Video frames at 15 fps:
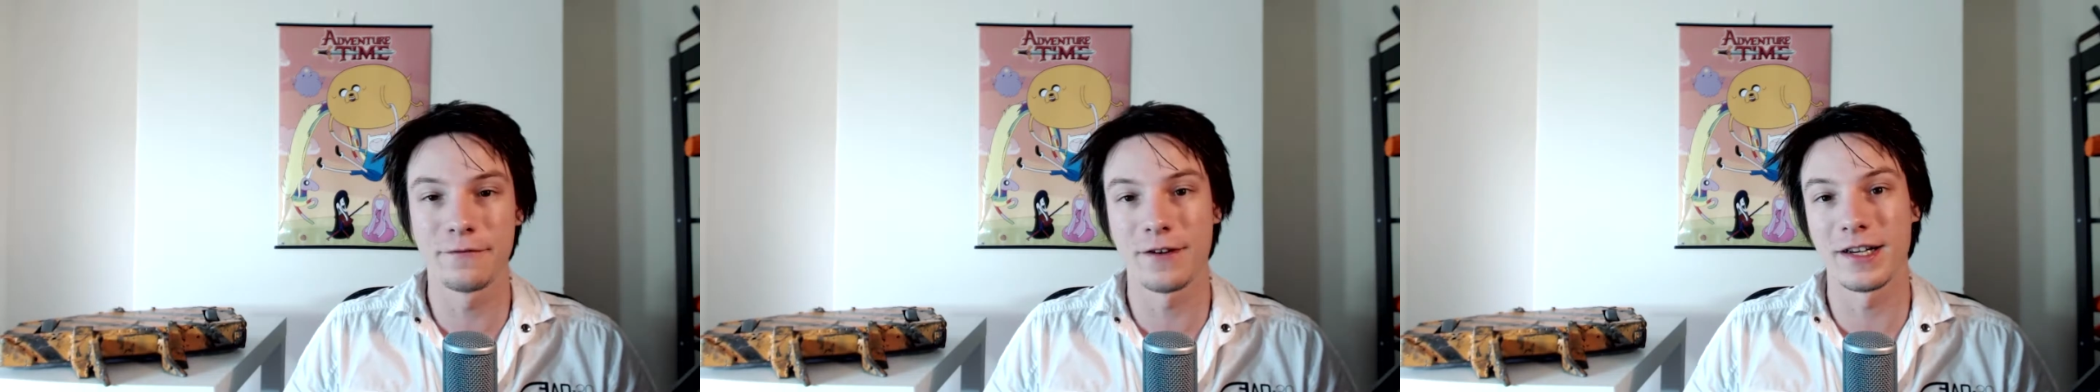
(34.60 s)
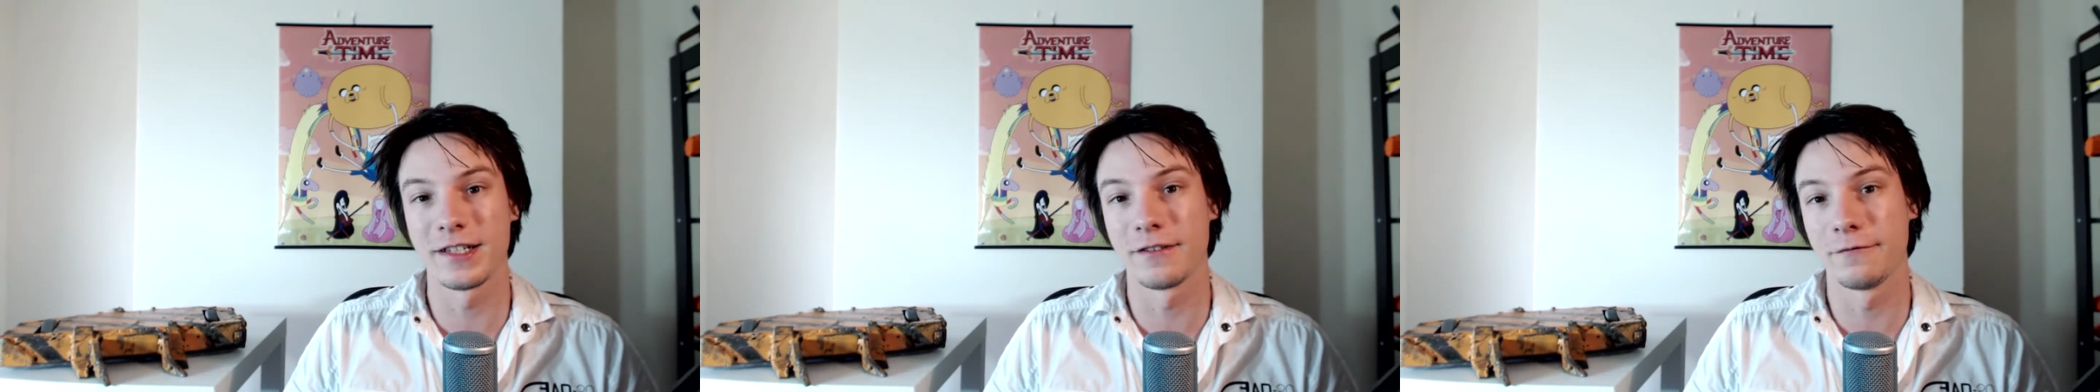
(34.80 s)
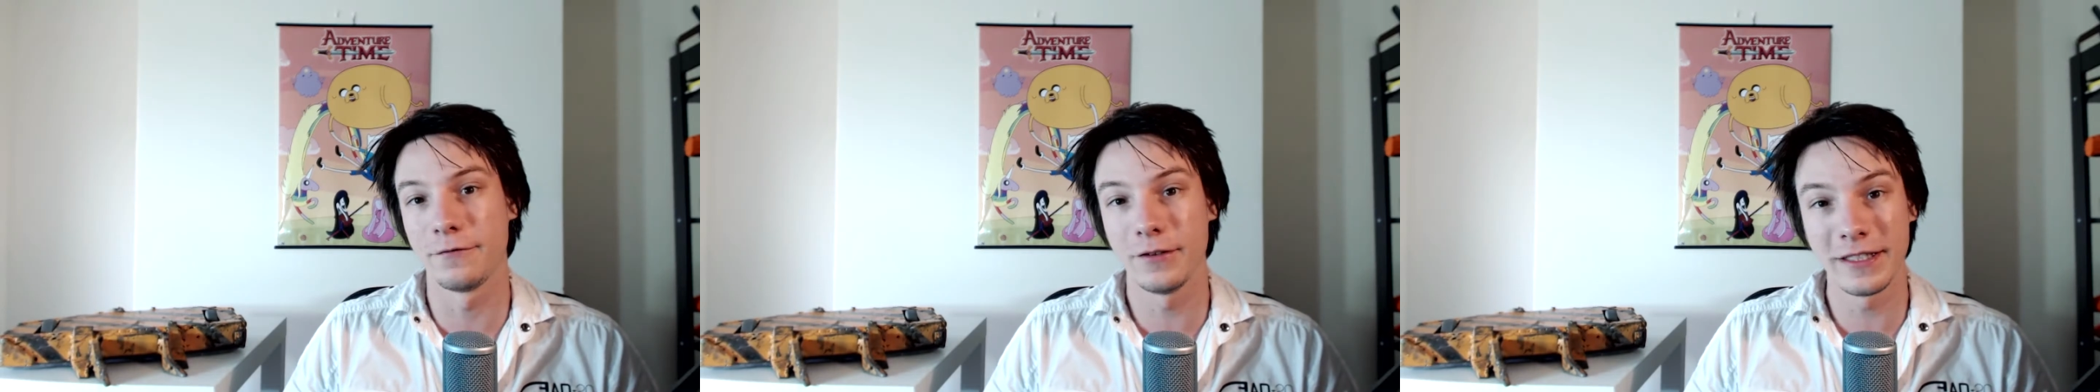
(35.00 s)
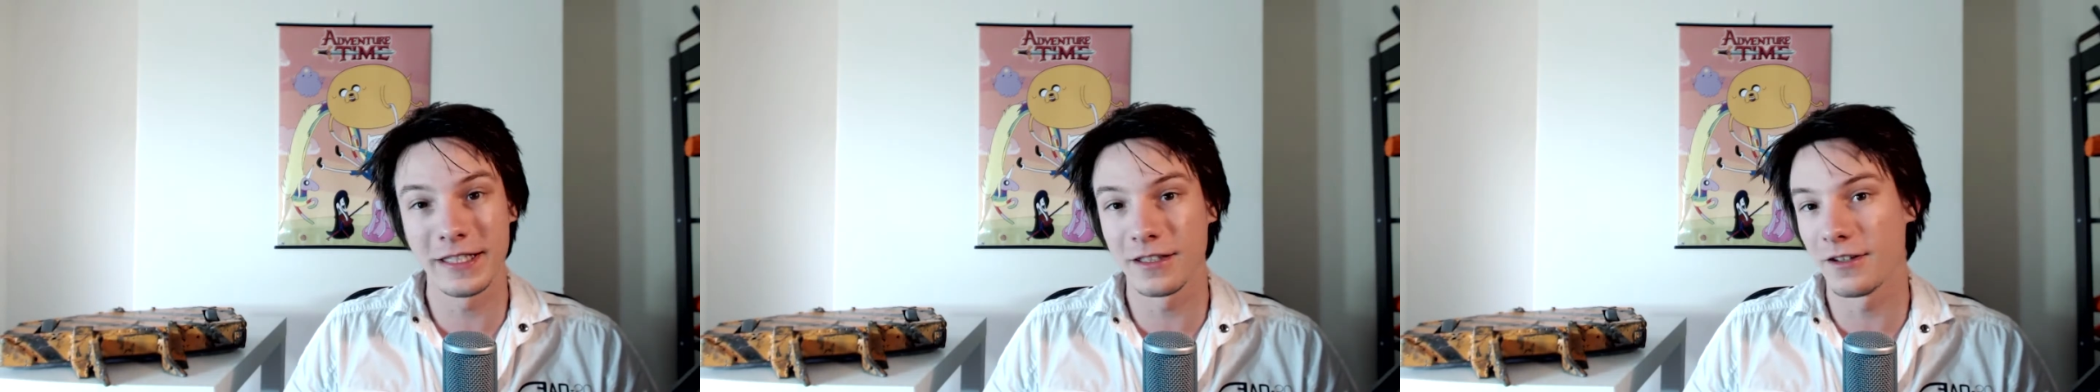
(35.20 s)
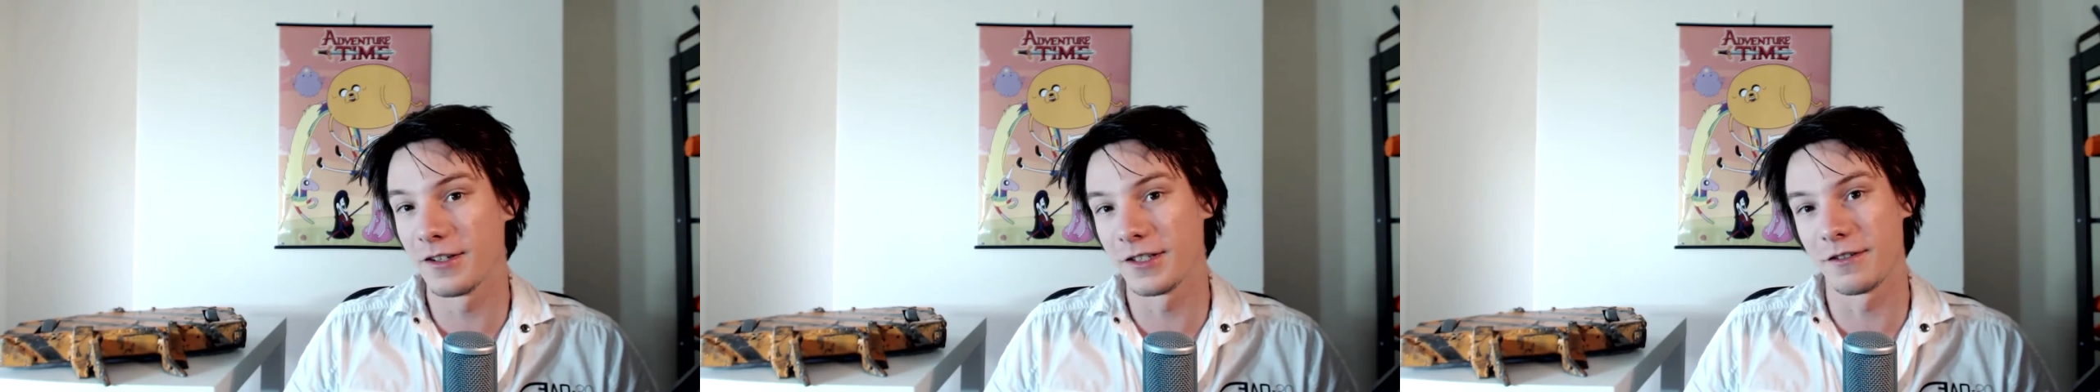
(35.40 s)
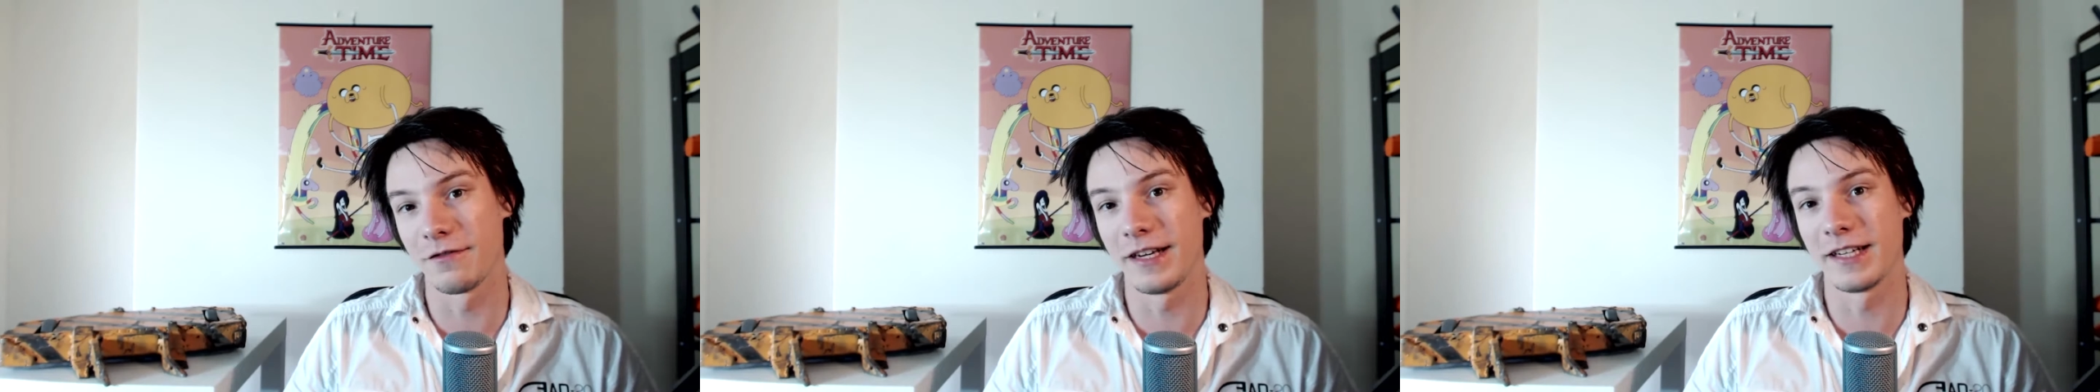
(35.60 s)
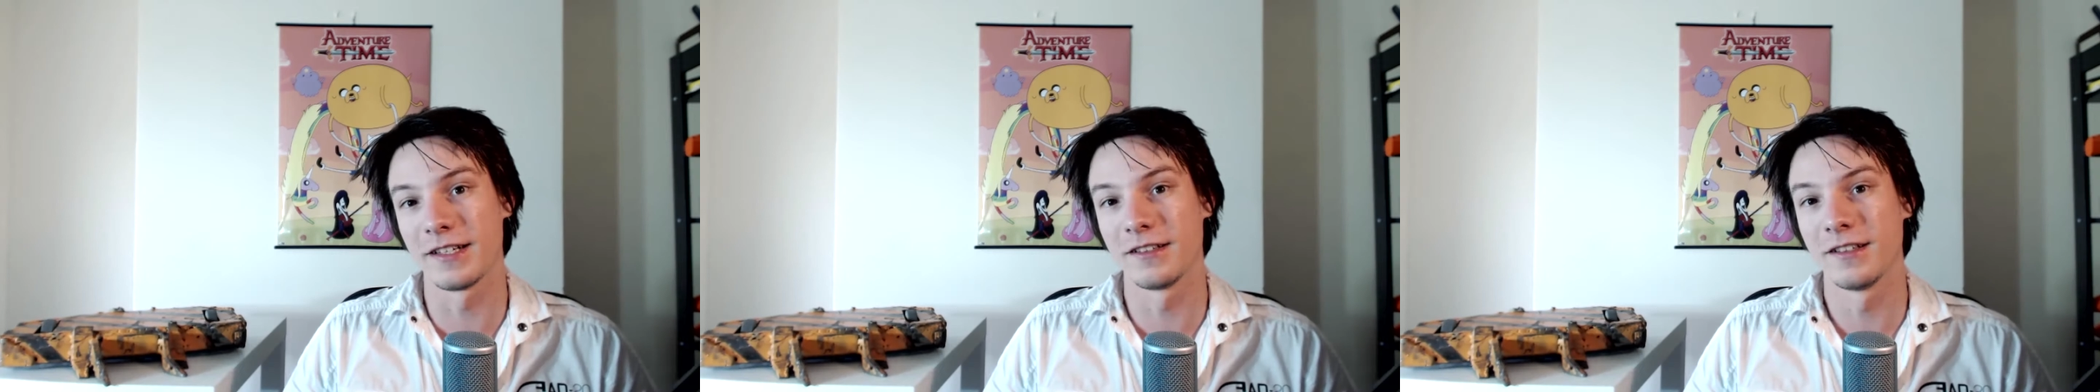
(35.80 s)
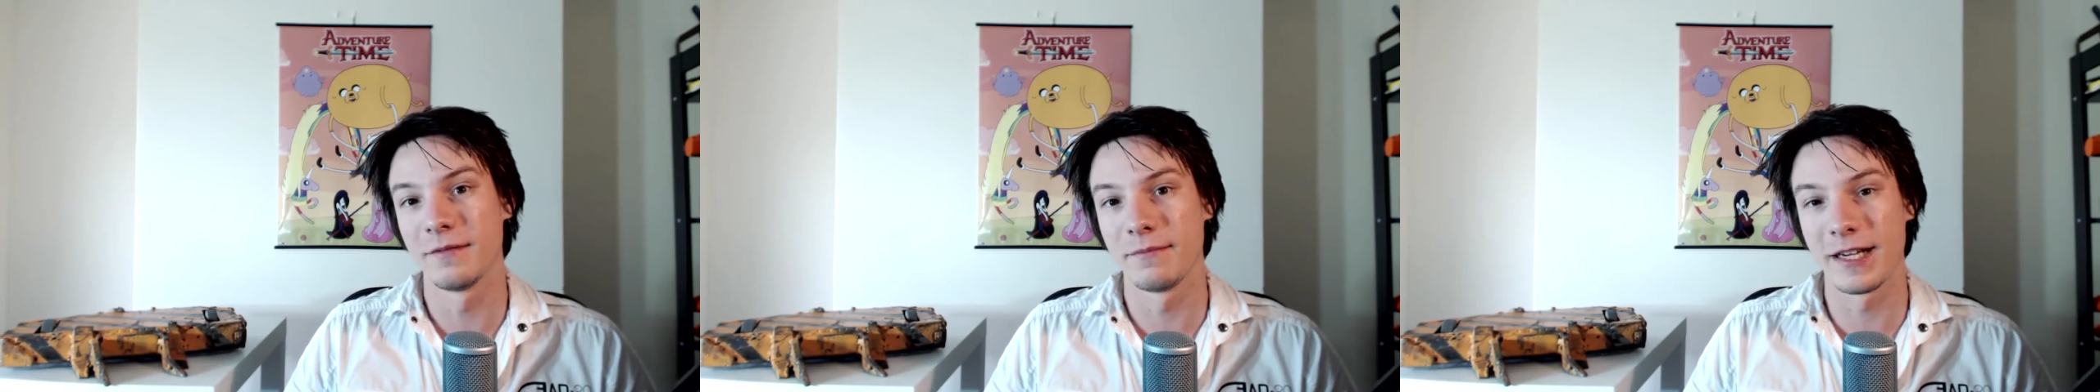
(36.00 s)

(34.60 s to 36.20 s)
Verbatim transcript: fight in a fully enclosed arena